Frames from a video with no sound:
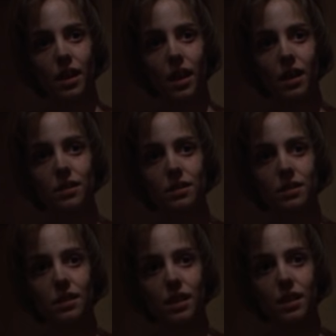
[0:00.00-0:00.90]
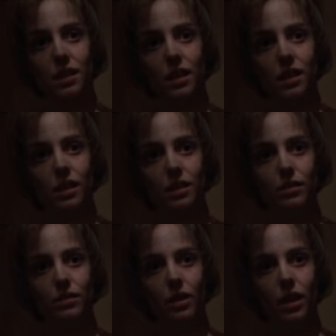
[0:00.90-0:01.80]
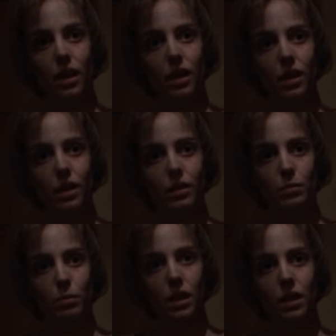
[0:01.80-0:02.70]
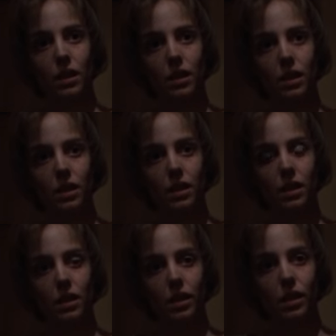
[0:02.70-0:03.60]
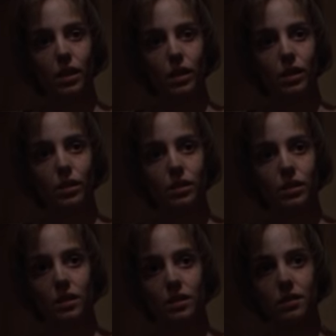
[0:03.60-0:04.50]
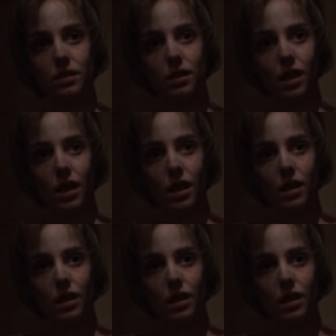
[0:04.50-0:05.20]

I see a love that money just can't